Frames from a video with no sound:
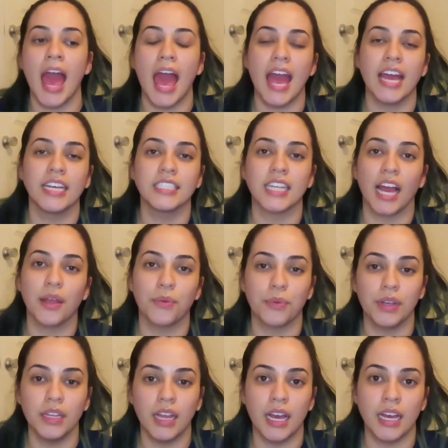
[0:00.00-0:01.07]
and I
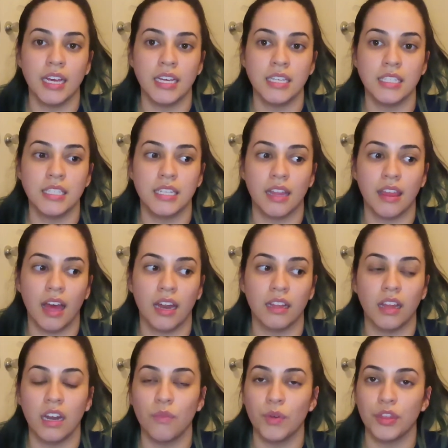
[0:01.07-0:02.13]
realized that a
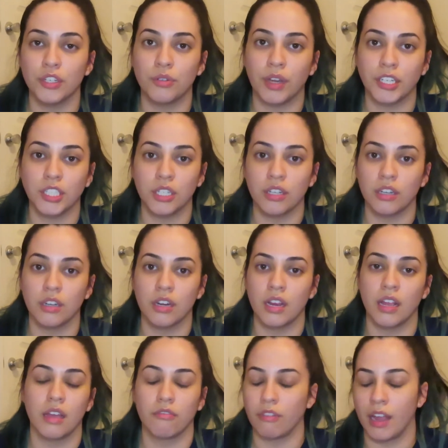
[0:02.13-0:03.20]
lot of what the director